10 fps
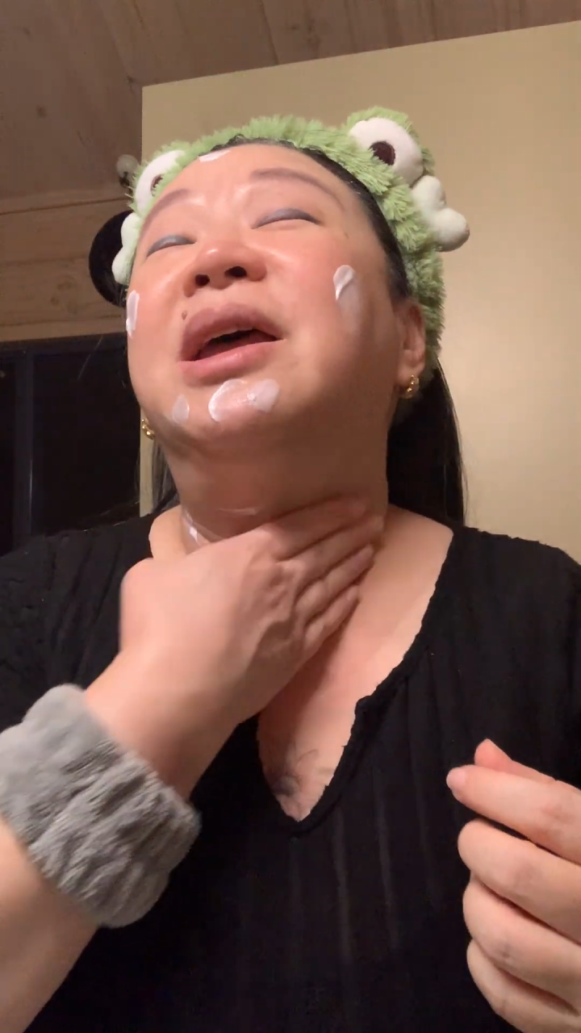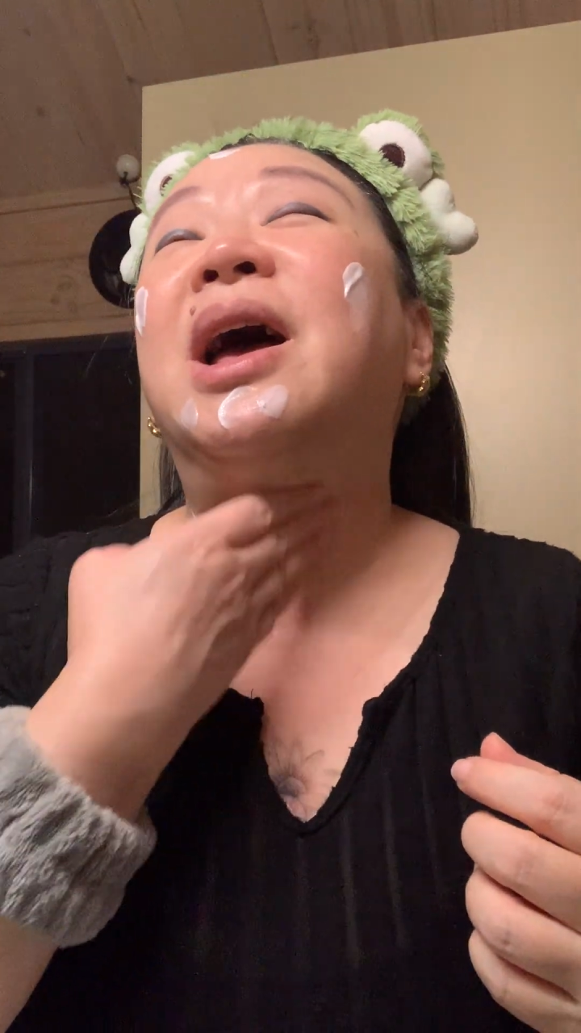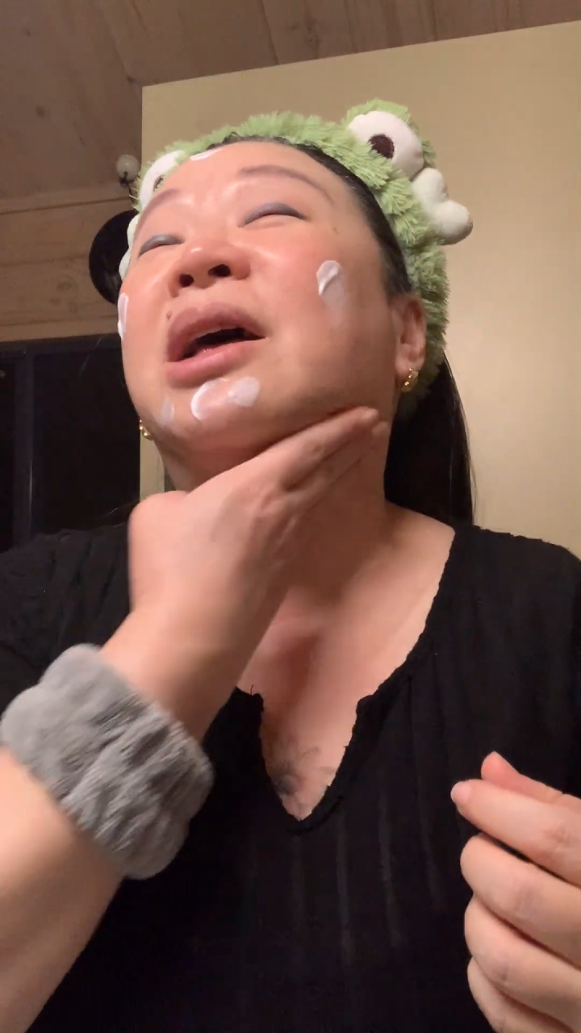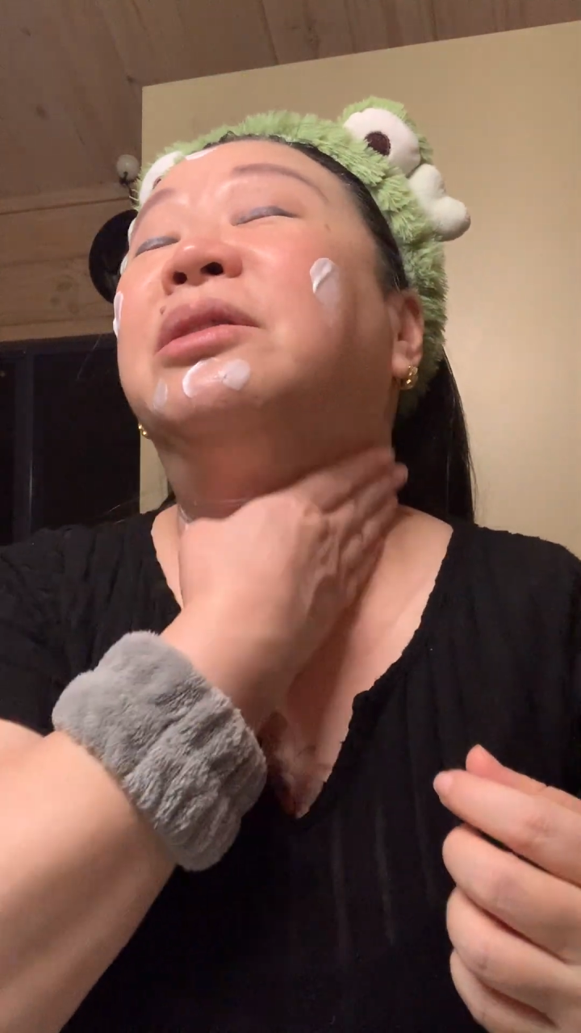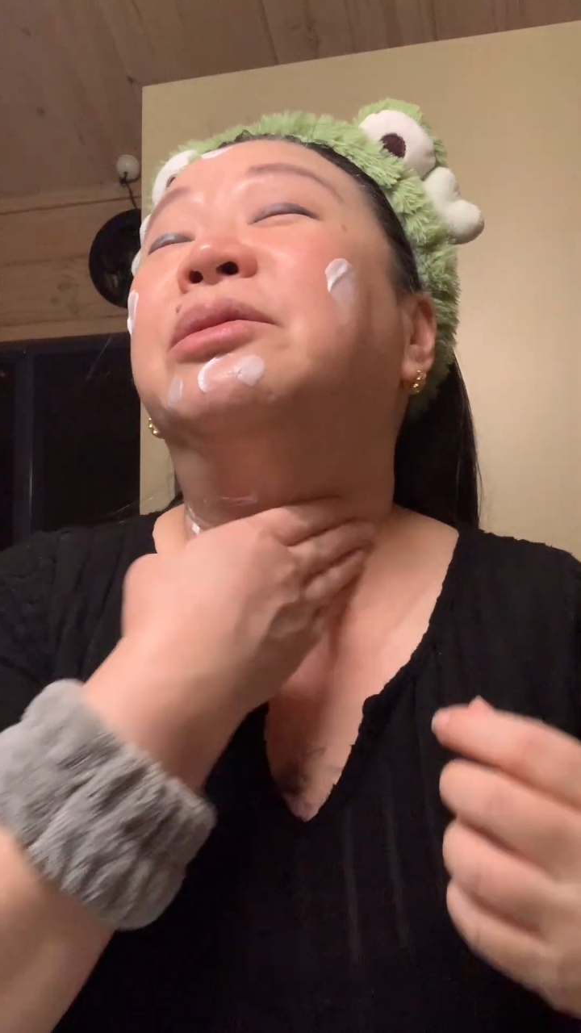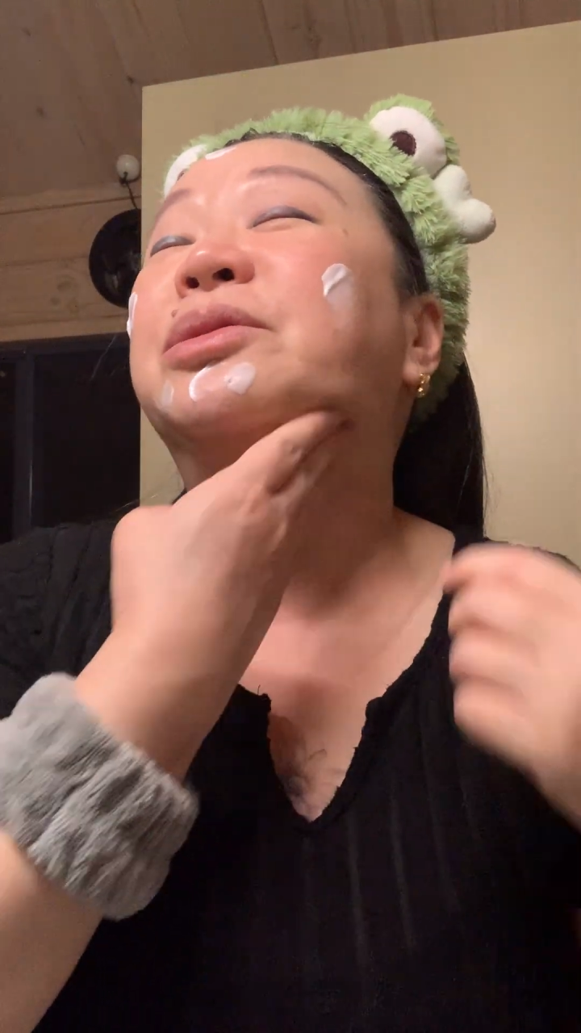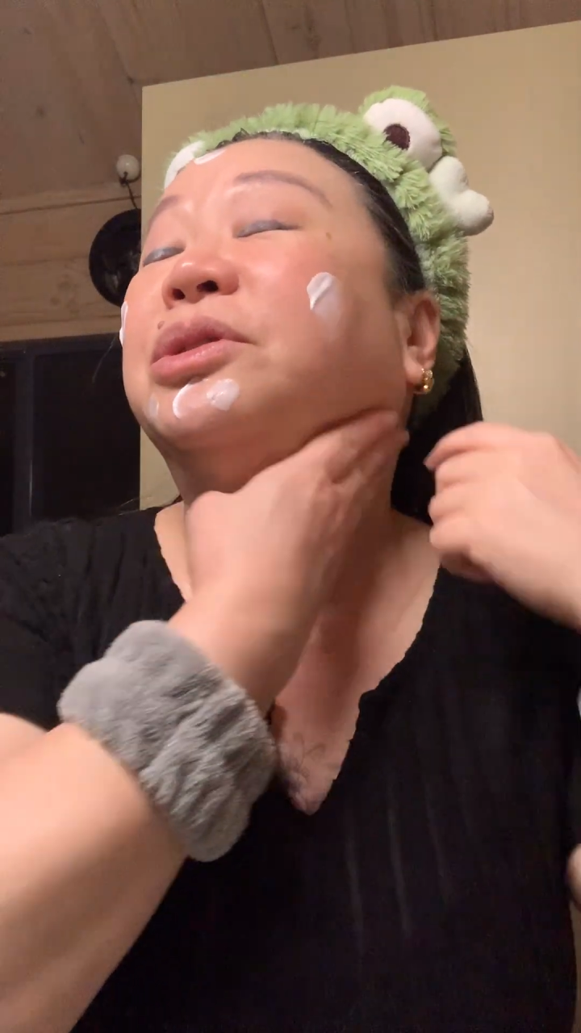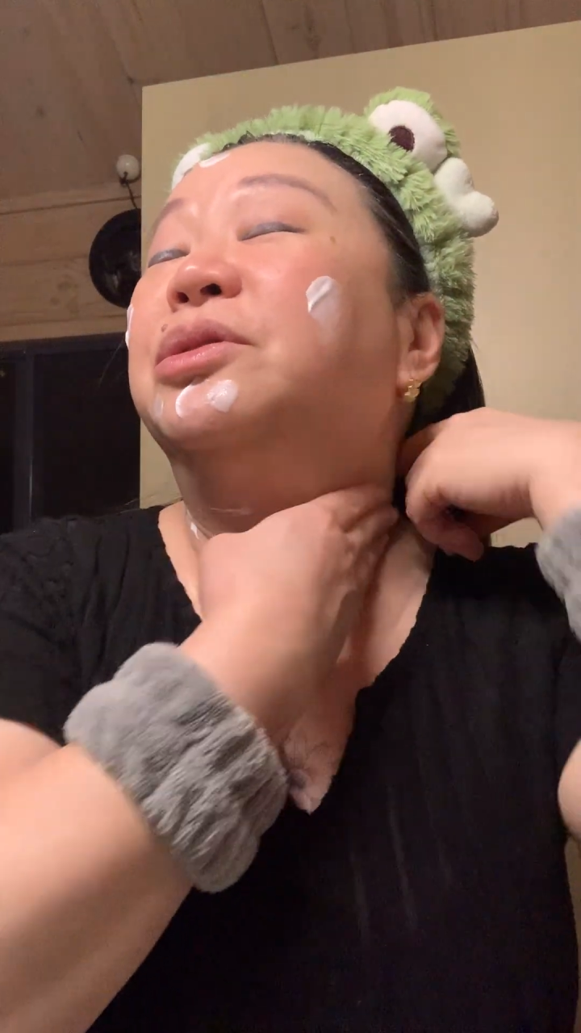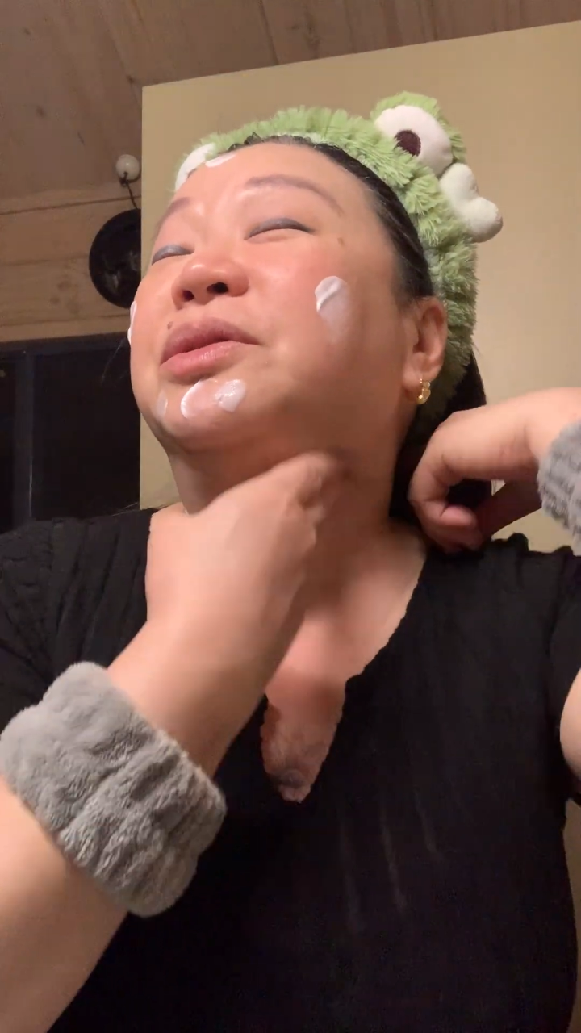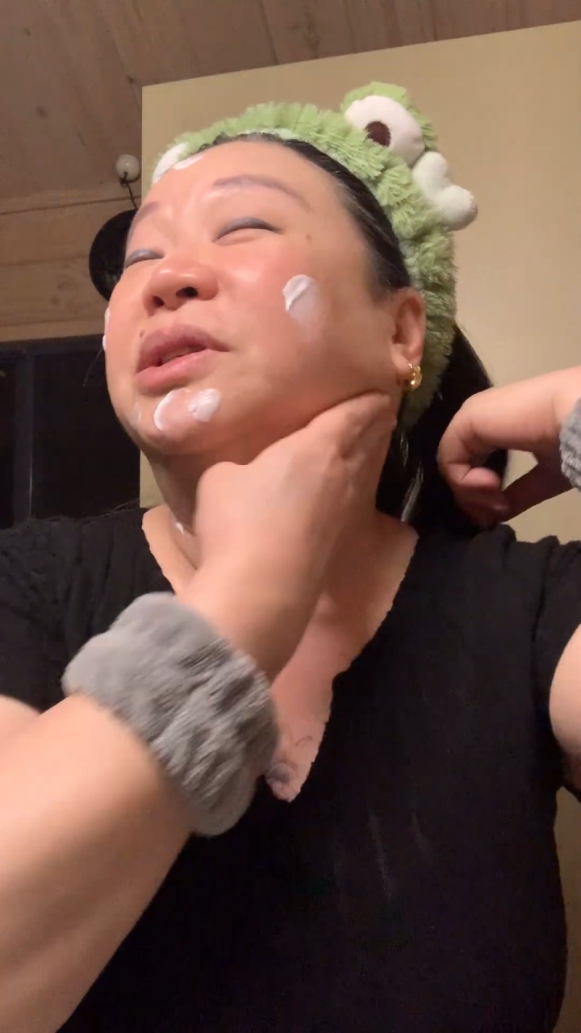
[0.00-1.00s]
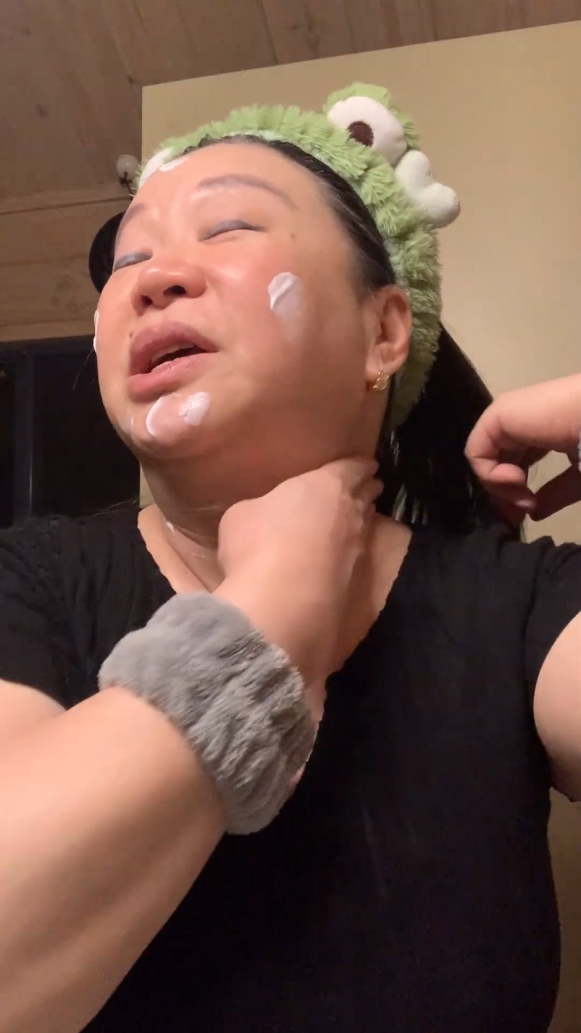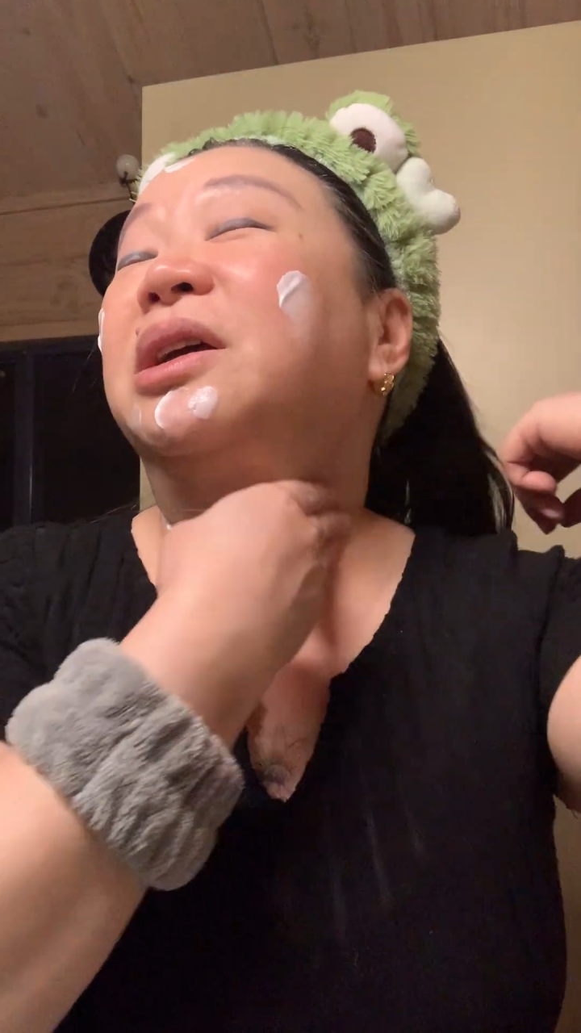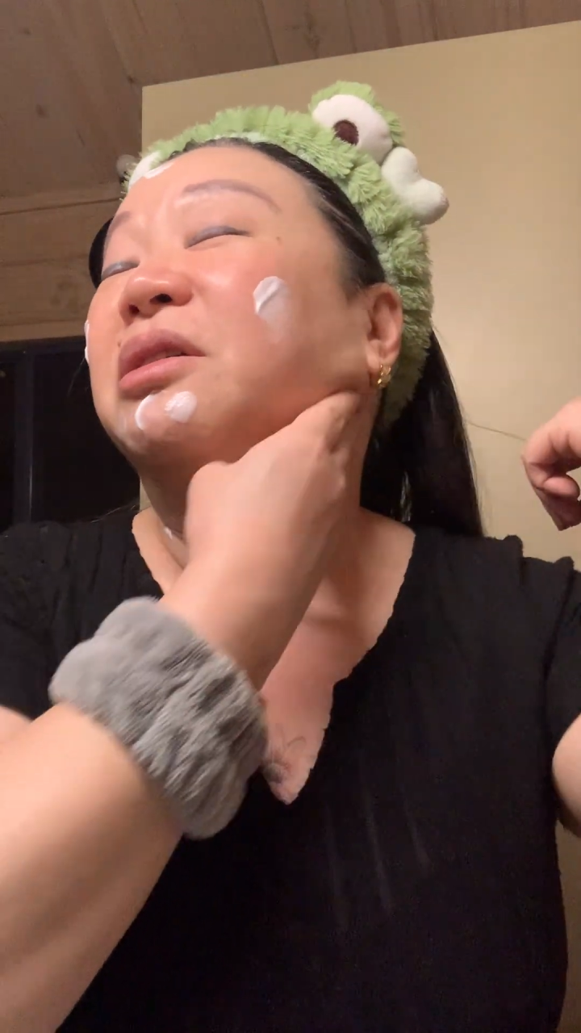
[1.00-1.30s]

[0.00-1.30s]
handle you sticking